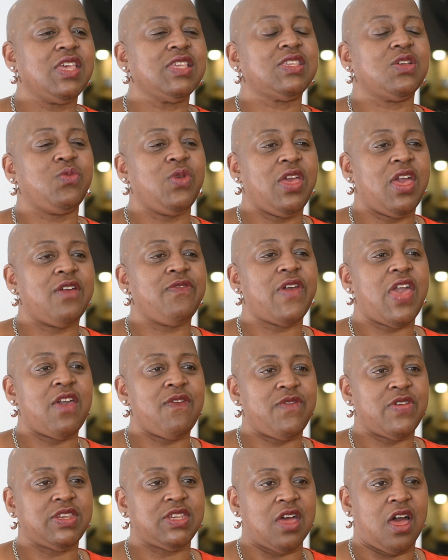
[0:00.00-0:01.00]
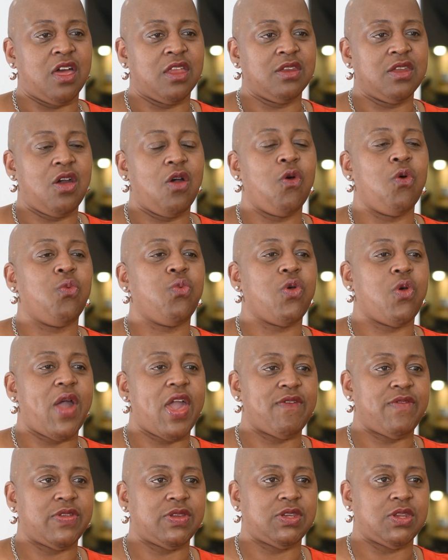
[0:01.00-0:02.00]
it is that we have ever done or will
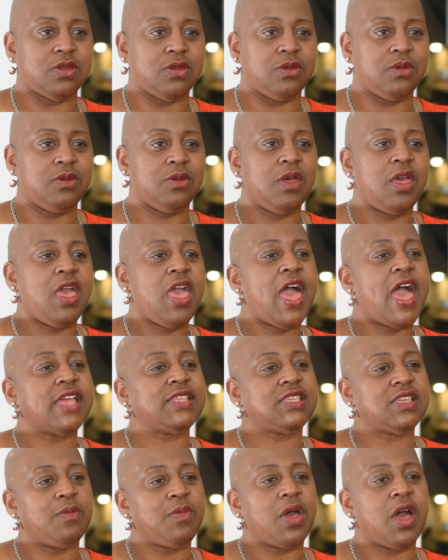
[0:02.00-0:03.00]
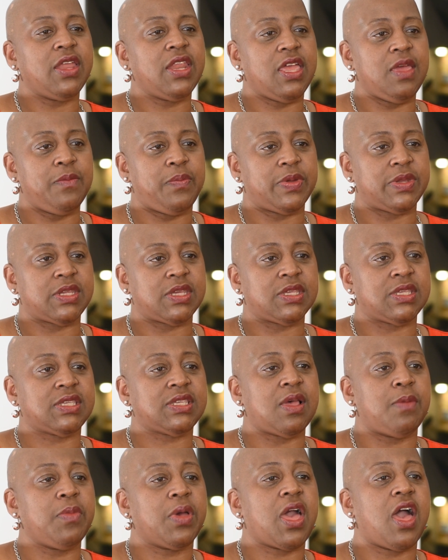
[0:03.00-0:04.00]
ever do had some kind of impetus,
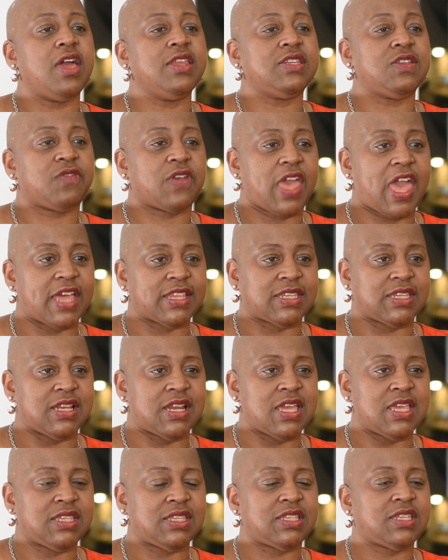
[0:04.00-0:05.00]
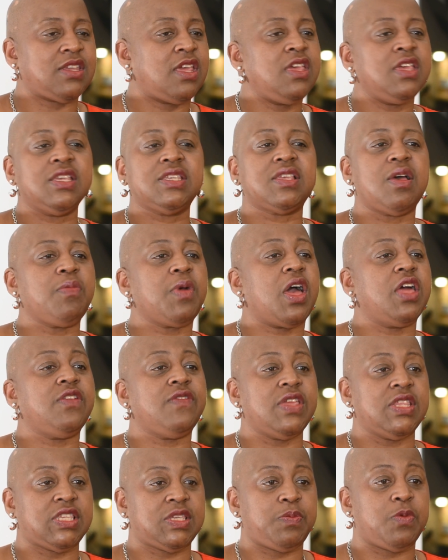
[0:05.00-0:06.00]
some kind of catalyst, some kind of
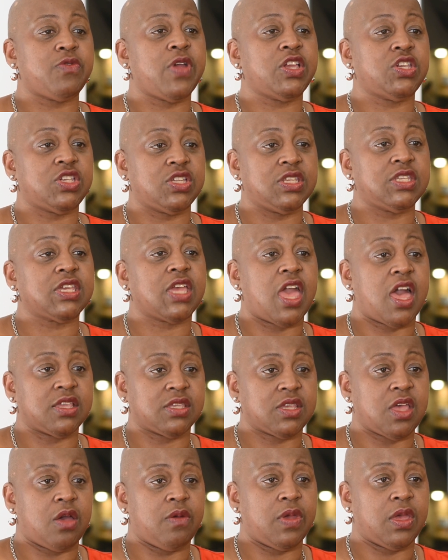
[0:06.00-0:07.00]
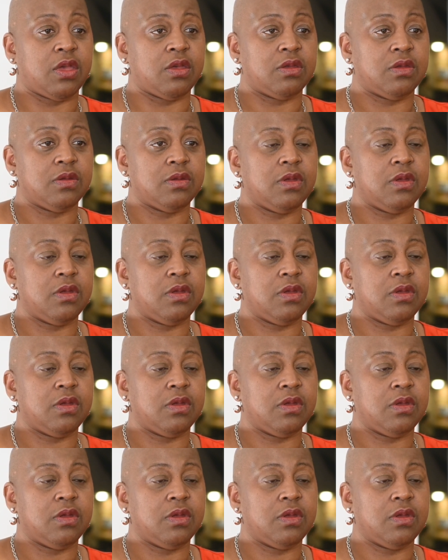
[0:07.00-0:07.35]
inspiration to get us going.